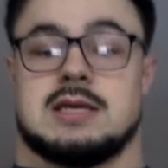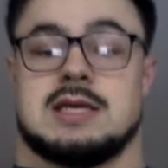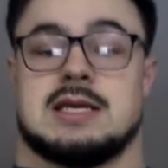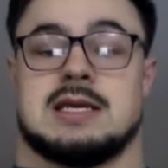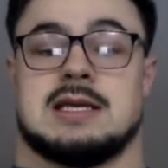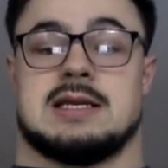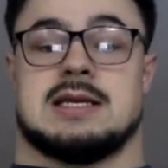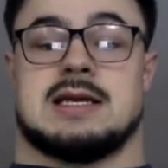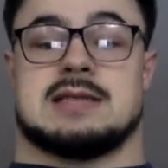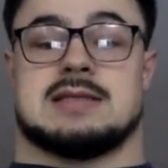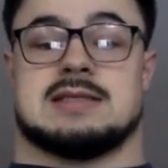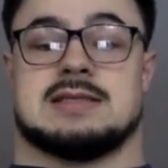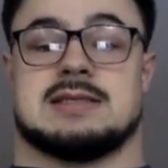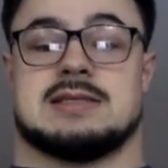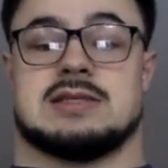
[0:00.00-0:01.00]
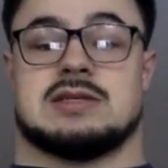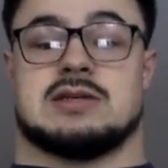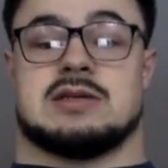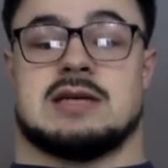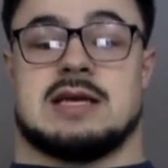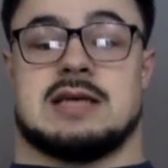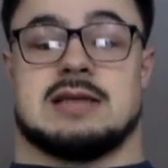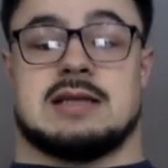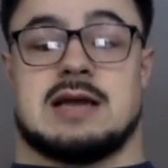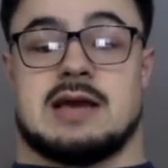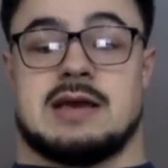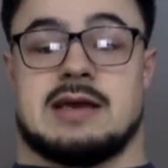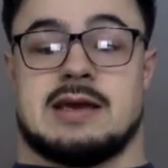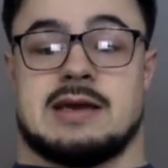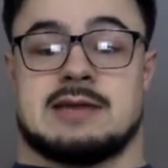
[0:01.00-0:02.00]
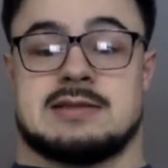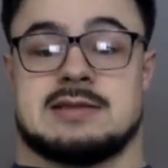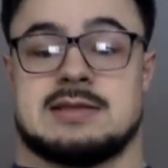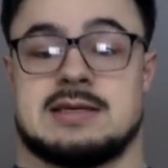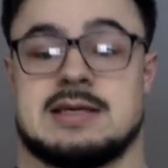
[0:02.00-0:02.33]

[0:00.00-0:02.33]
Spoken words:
it gets considered a ligand,